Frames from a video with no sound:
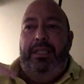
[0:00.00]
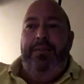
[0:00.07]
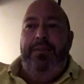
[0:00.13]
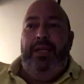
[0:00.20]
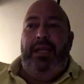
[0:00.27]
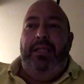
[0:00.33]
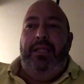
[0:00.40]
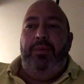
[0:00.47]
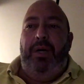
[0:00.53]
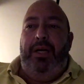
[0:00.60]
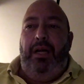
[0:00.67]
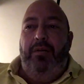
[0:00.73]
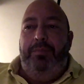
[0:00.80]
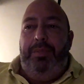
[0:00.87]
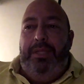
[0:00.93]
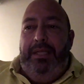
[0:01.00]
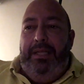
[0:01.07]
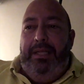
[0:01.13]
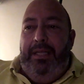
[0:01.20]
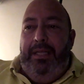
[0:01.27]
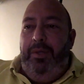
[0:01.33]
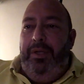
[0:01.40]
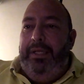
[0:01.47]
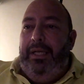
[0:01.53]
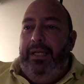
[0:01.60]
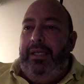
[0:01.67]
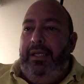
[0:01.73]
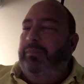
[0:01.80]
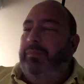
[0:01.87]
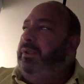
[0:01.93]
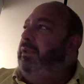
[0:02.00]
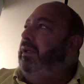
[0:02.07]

the gates wide open and anybody can come.